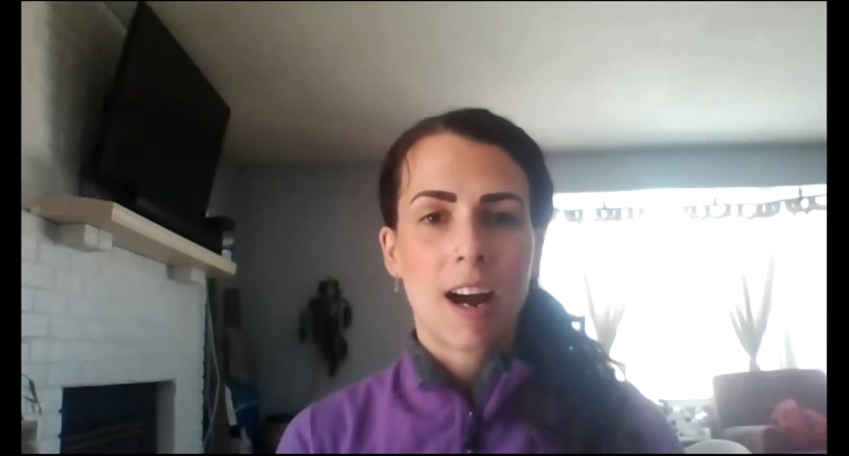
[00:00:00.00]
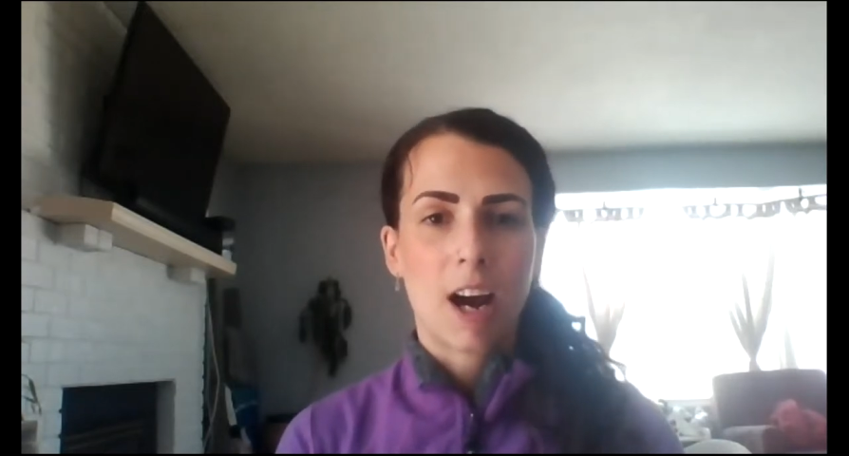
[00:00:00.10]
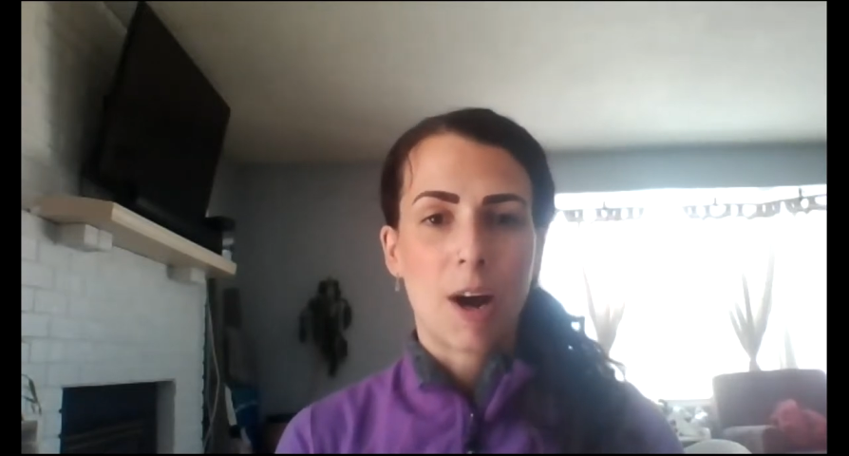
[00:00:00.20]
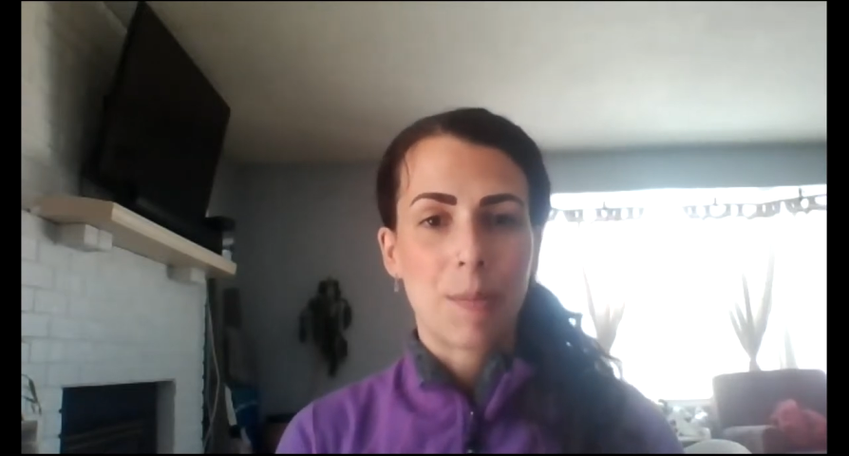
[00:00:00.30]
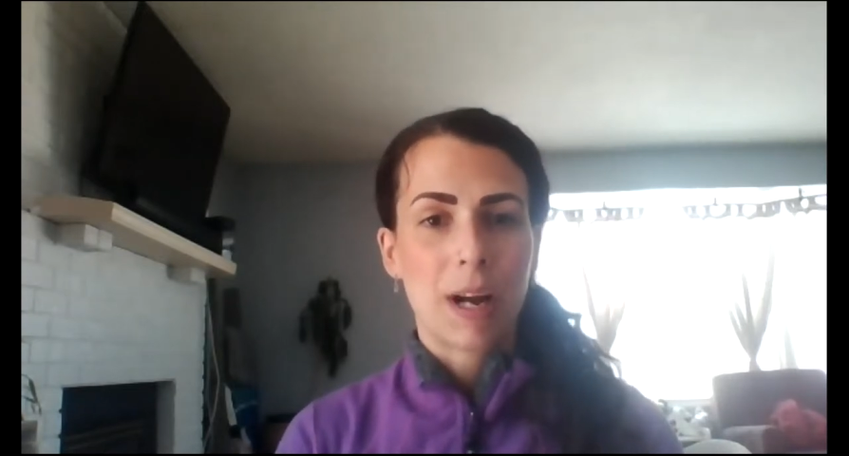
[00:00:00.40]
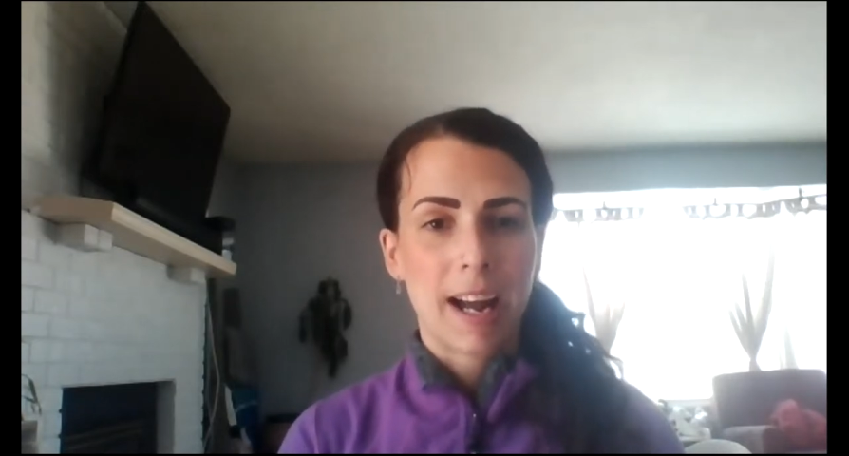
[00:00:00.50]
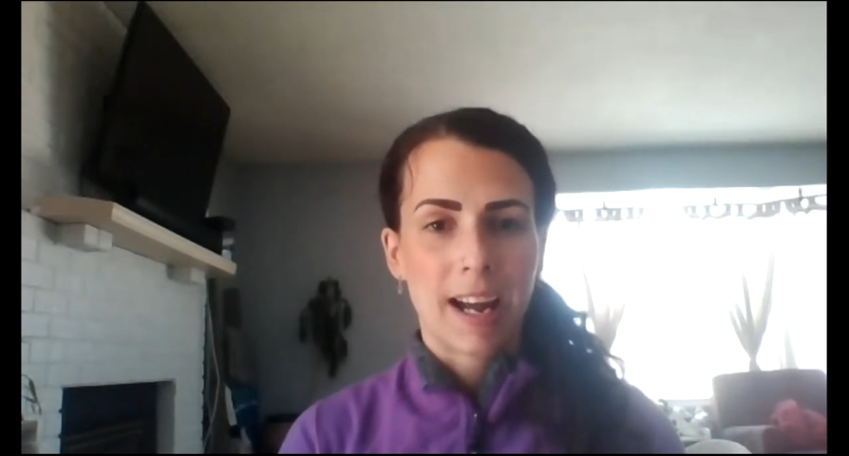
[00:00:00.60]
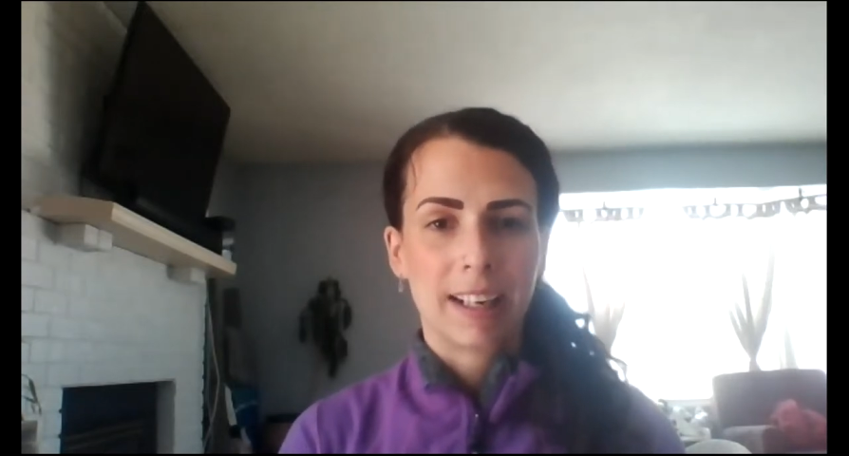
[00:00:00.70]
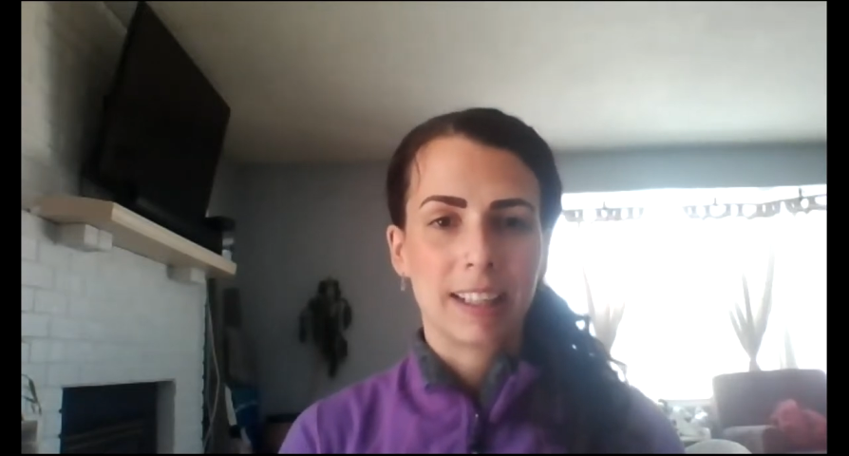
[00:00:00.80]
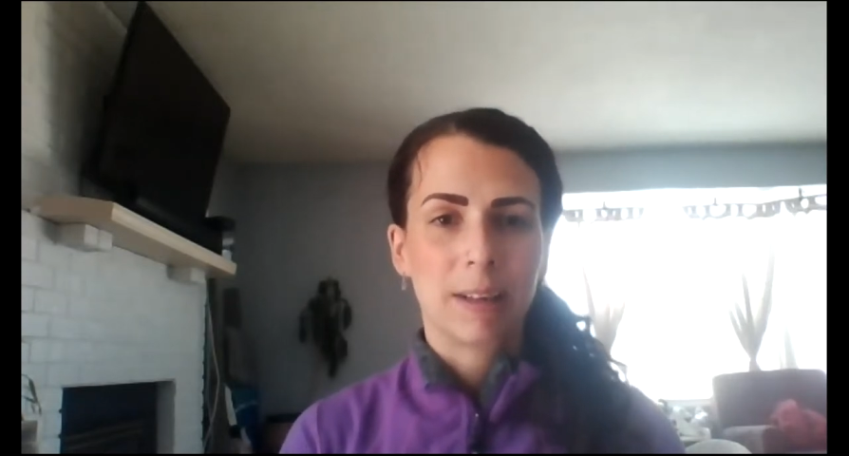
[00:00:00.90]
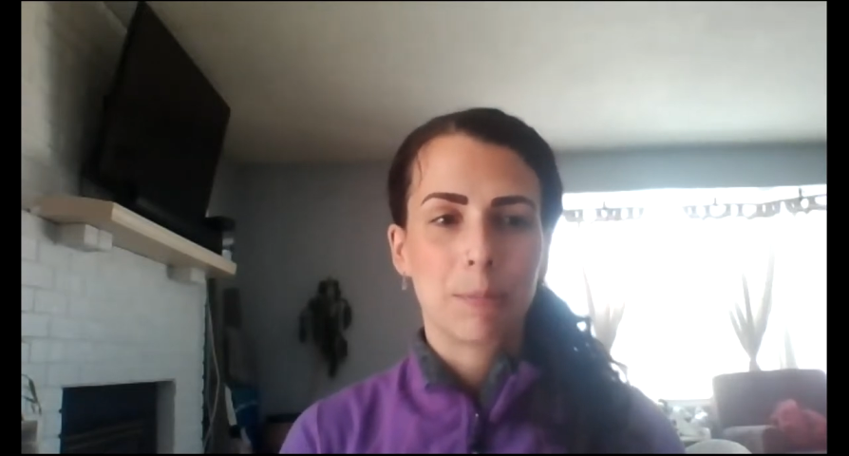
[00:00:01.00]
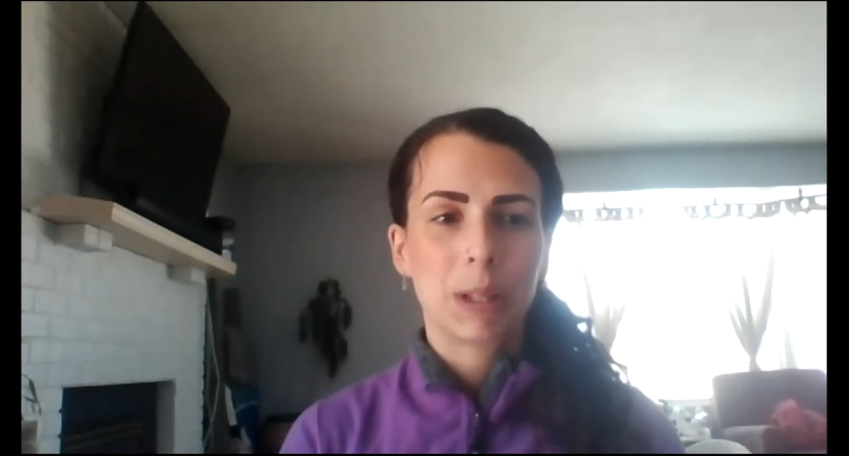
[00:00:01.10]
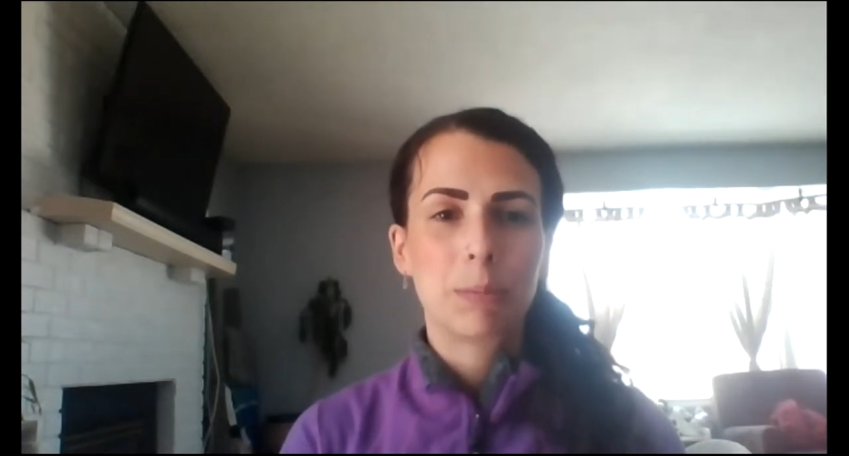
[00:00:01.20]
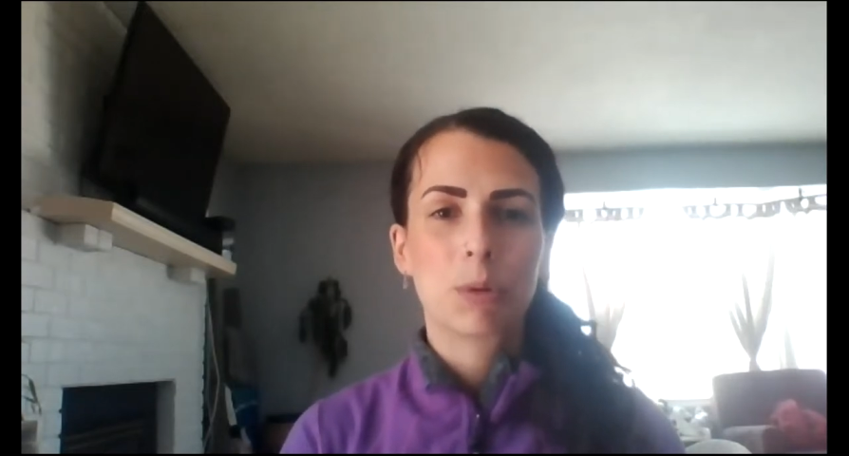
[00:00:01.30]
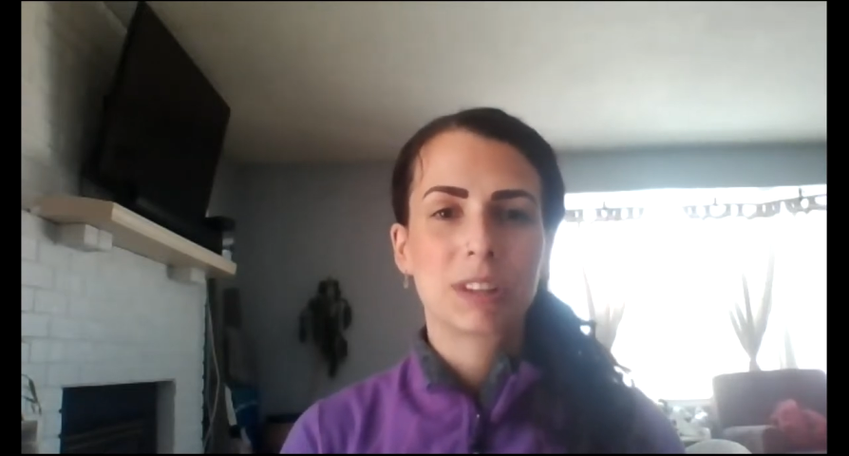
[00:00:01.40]
and
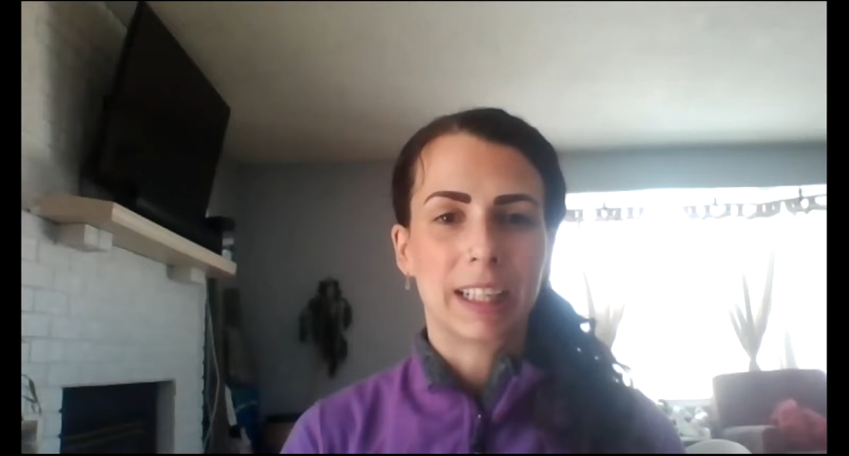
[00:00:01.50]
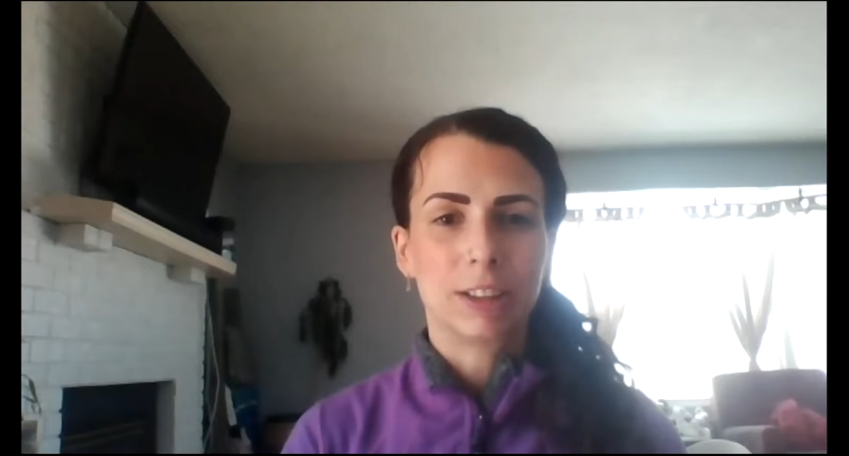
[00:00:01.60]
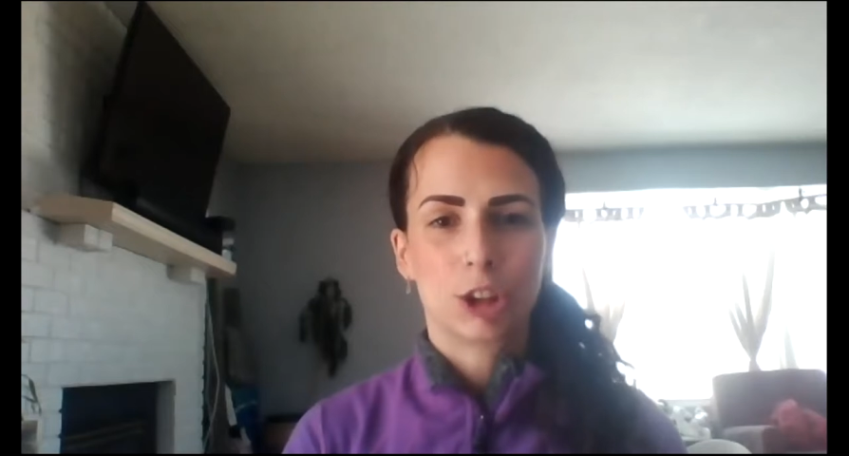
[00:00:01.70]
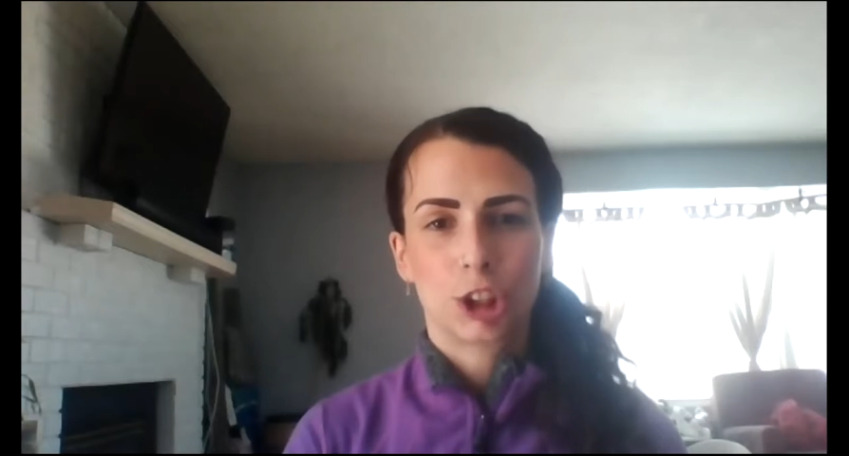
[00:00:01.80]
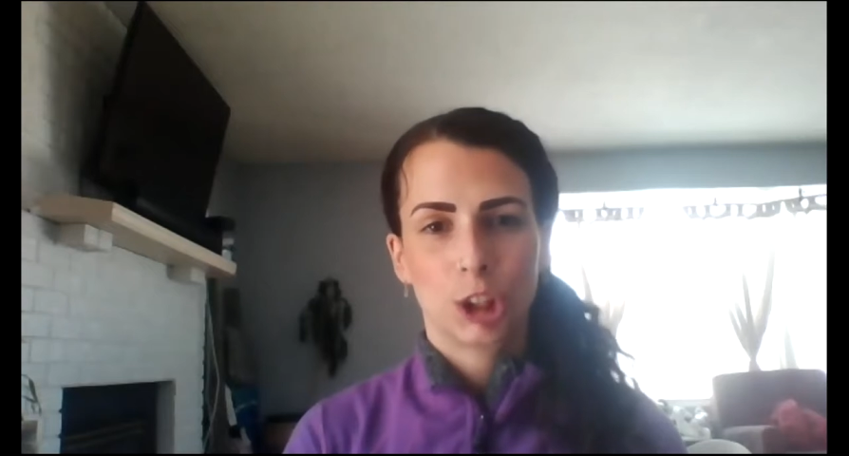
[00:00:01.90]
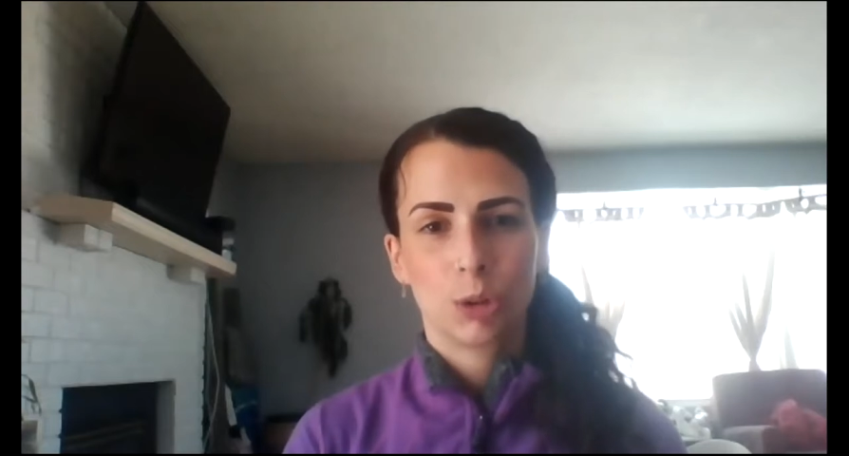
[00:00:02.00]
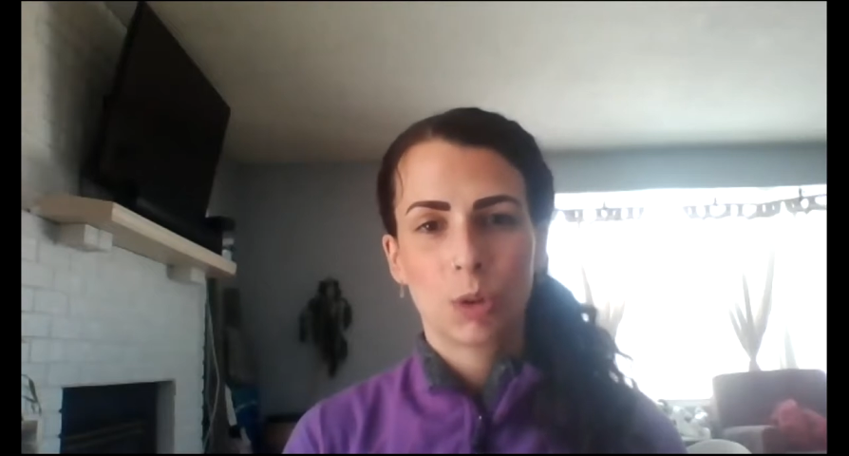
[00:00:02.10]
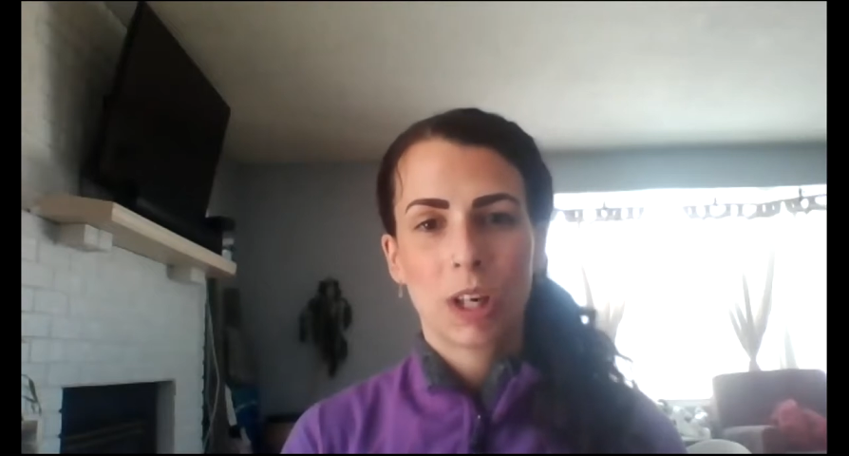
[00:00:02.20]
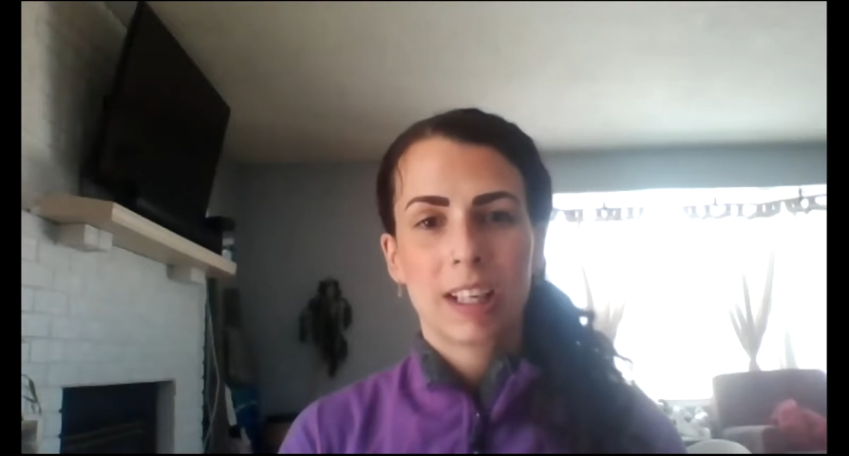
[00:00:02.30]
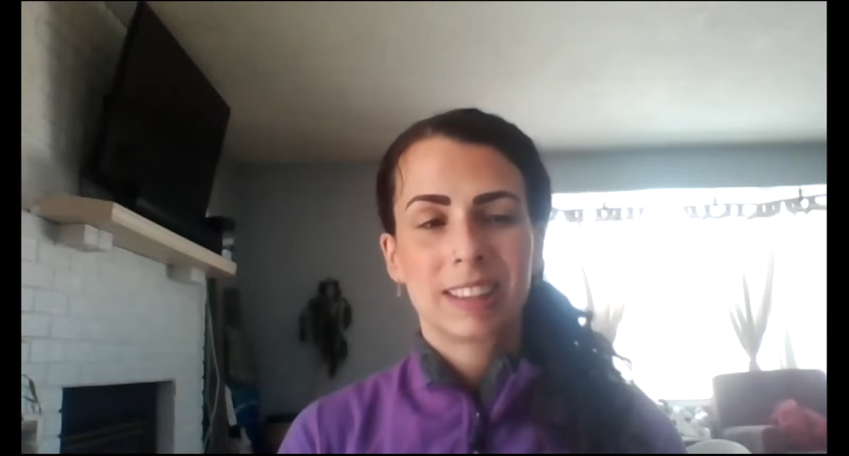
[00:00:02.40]
people tend to